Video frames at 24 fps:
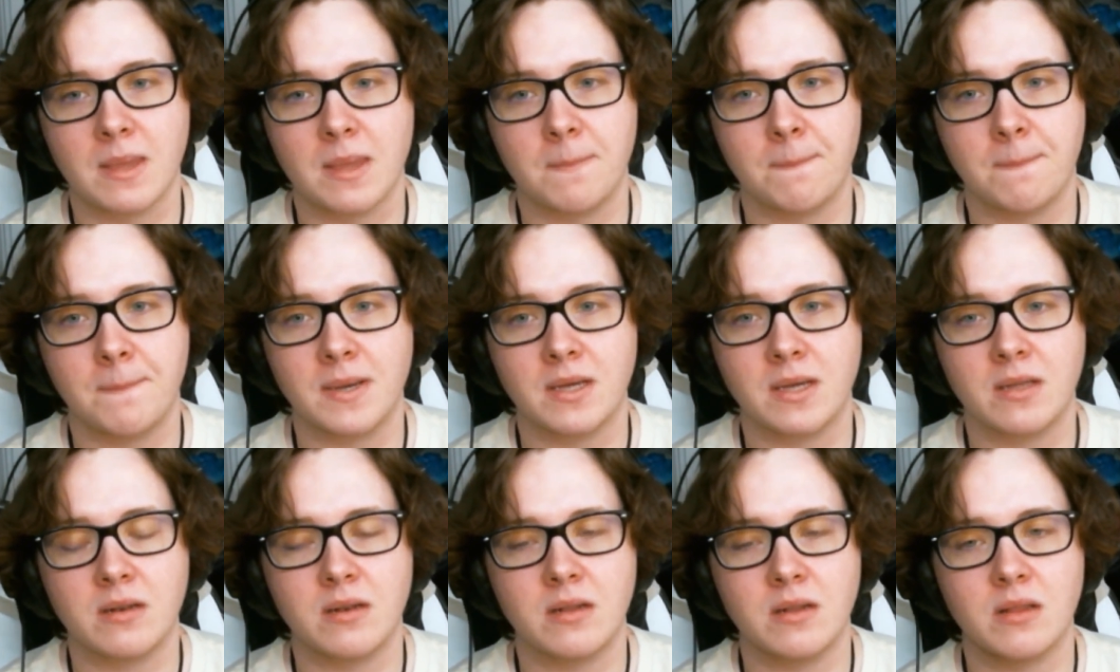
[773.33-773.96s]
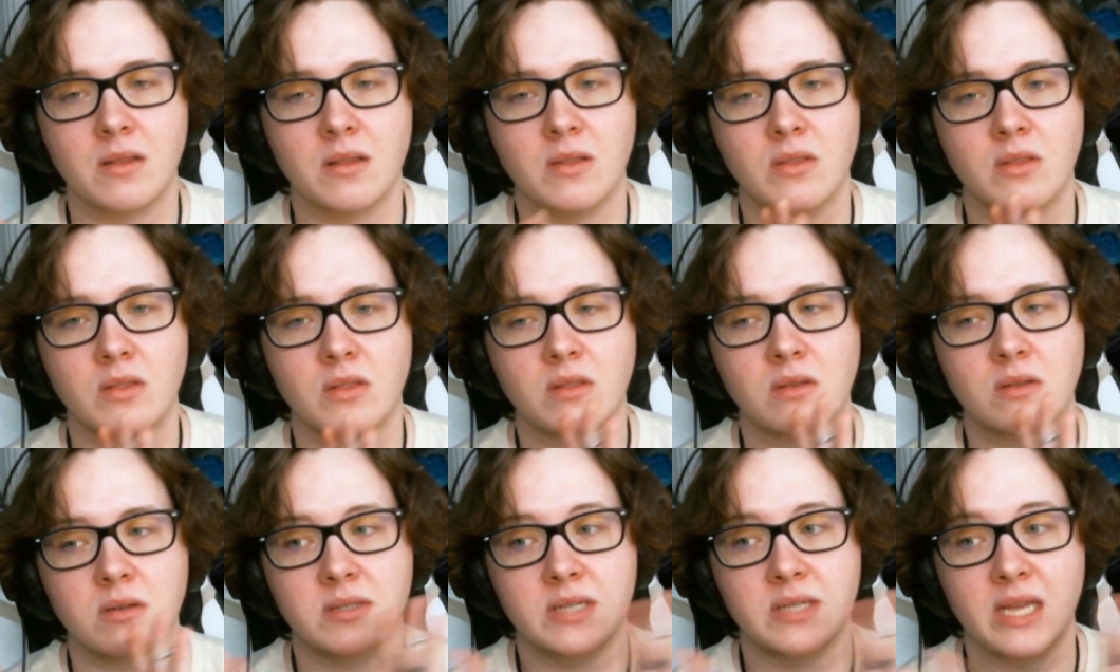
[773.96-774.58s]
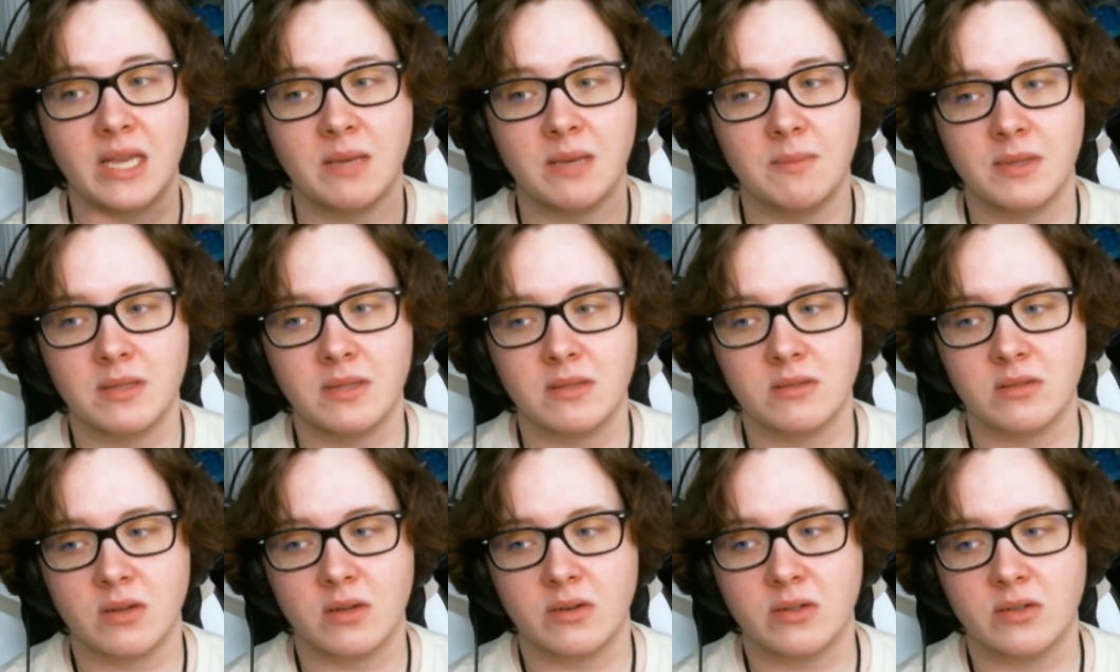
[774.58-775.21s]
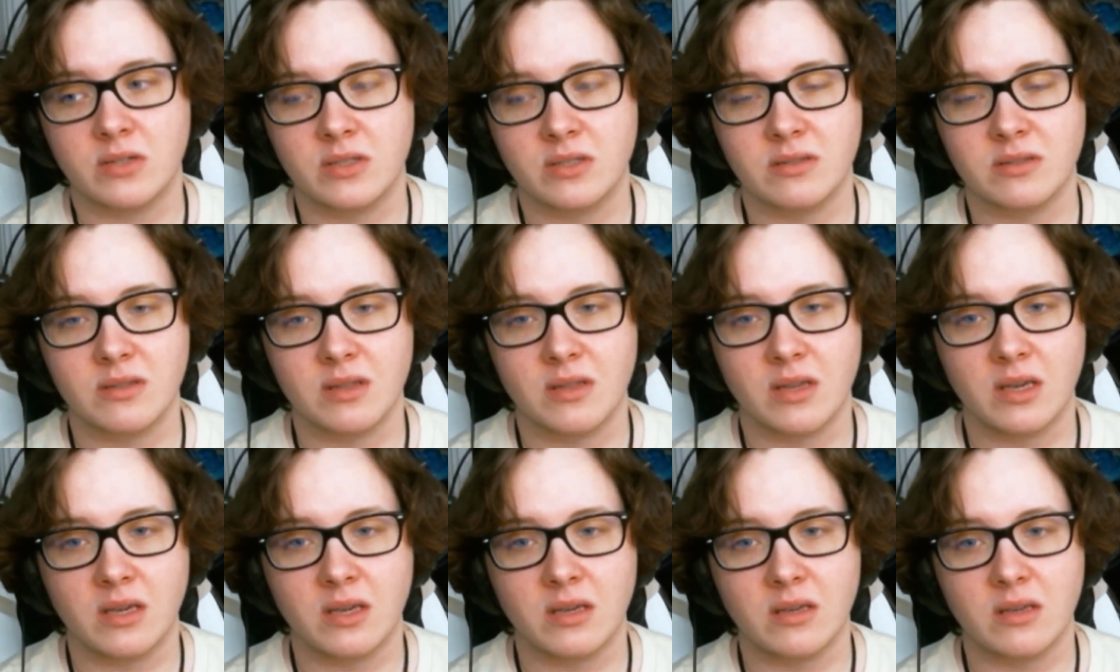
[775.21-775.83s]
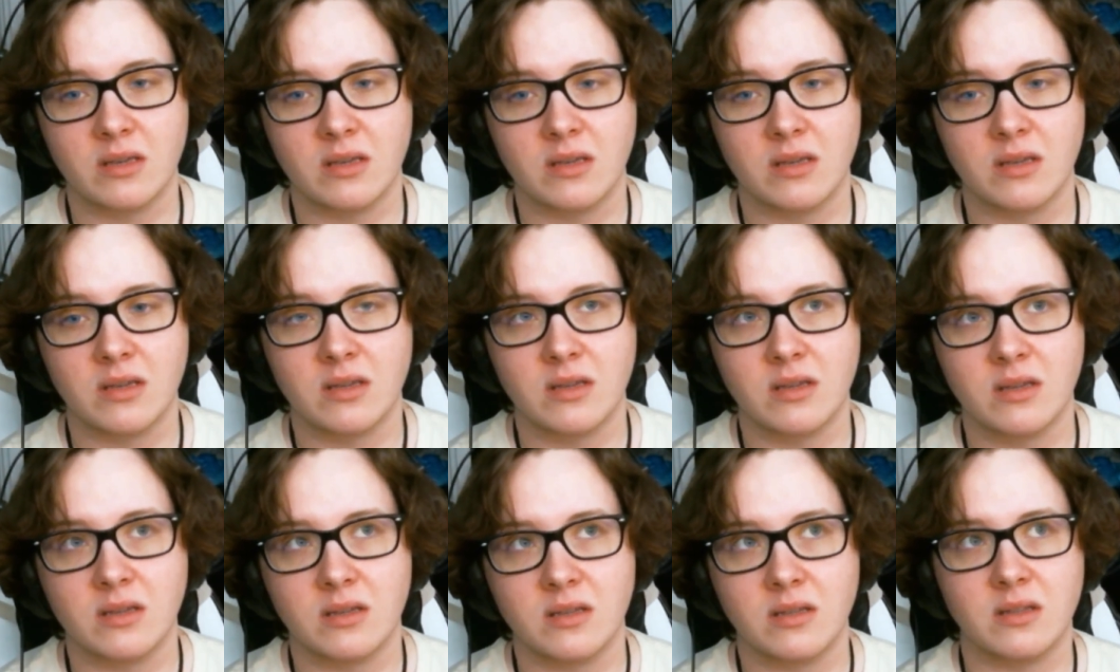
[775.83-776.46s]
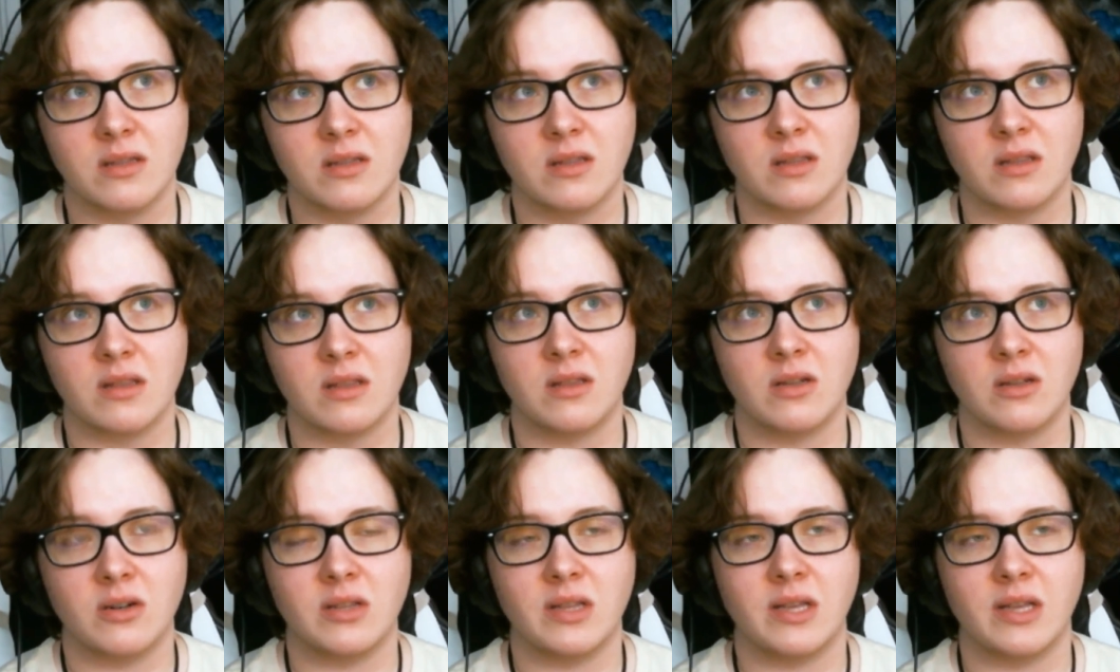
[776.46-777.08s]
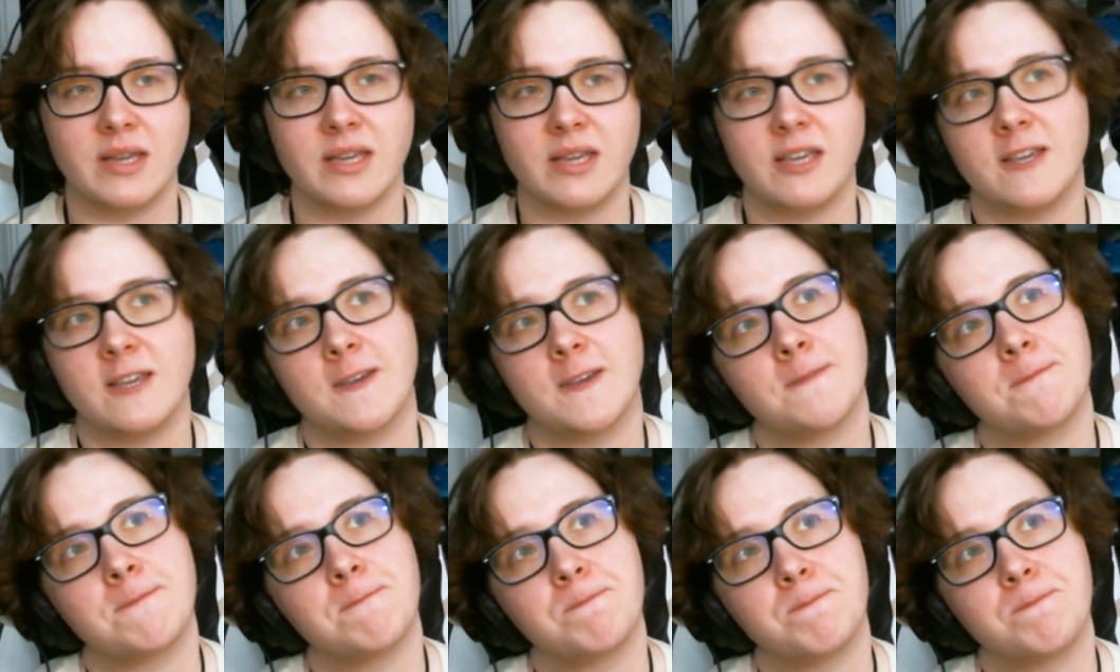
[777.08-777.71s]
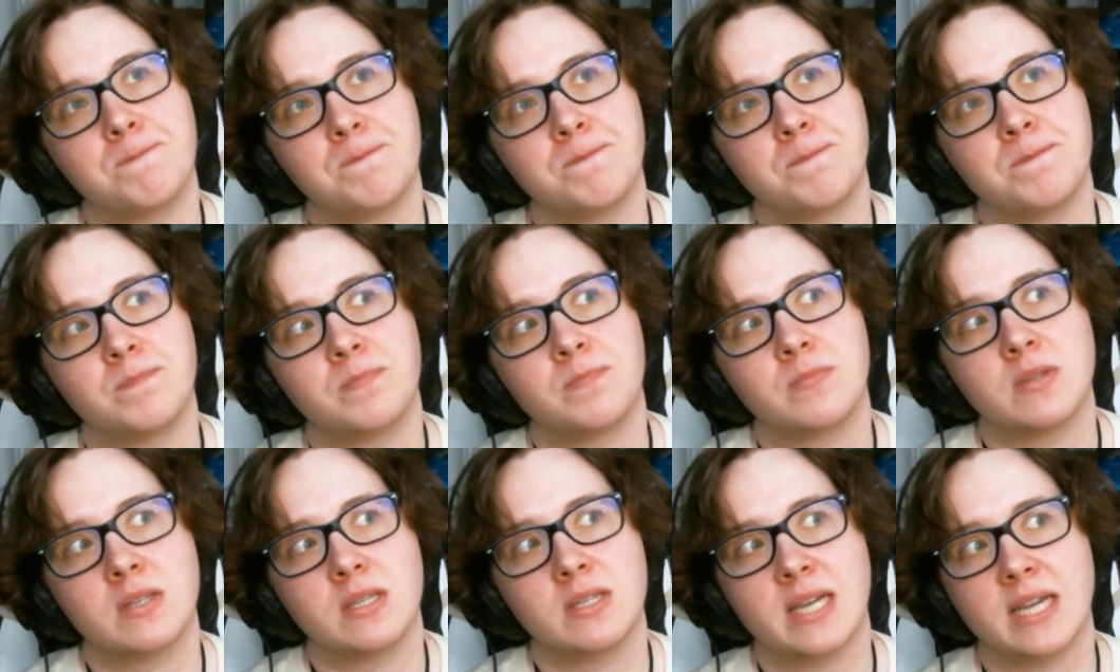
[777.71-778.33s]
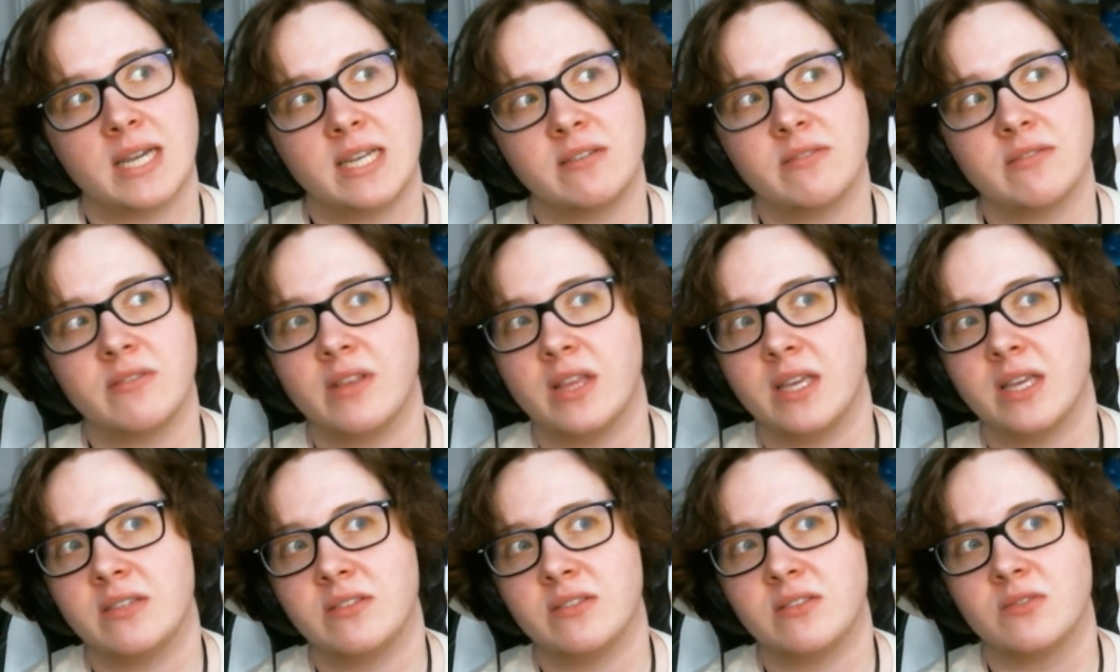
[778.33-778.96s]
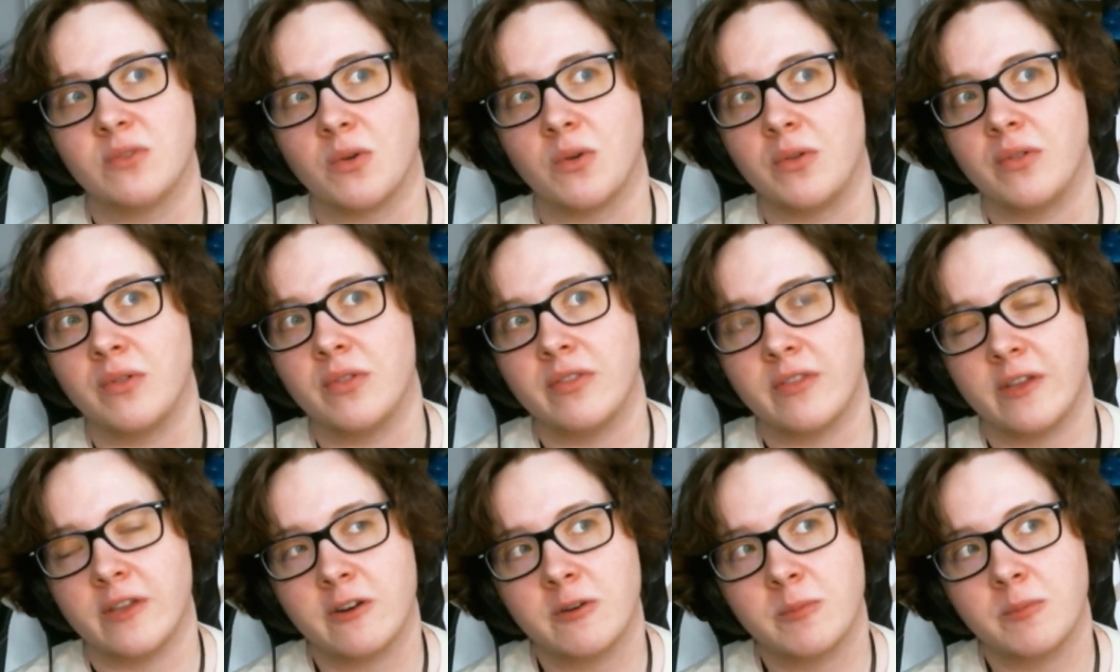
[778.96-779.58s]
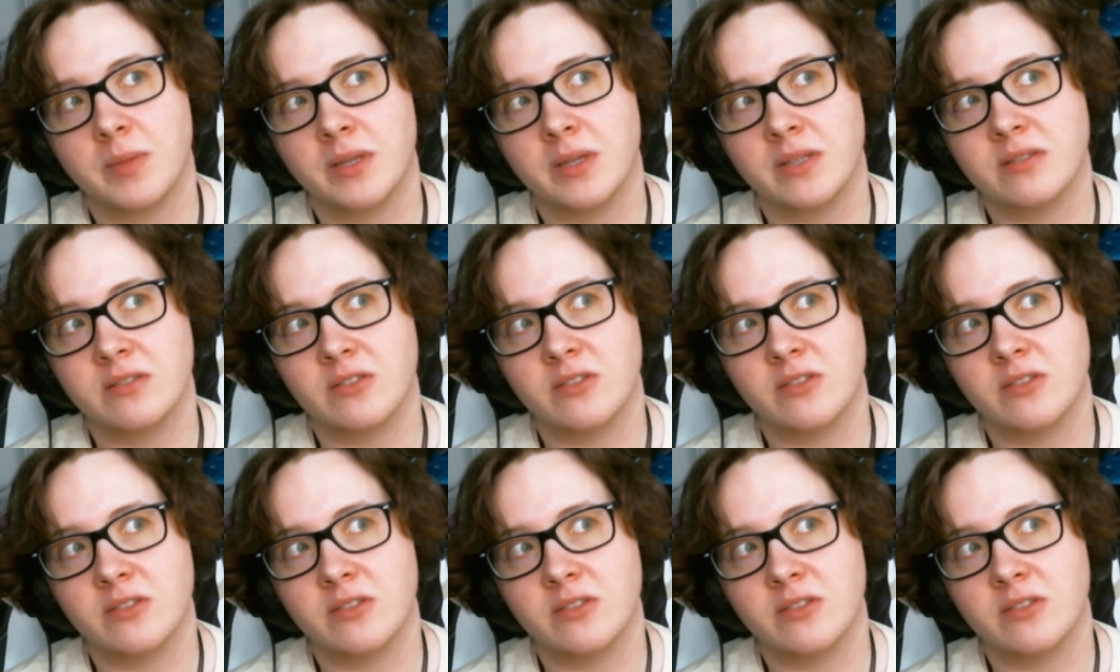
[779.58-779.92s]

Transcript: But daemons are just like, they're like kind of like soul therapists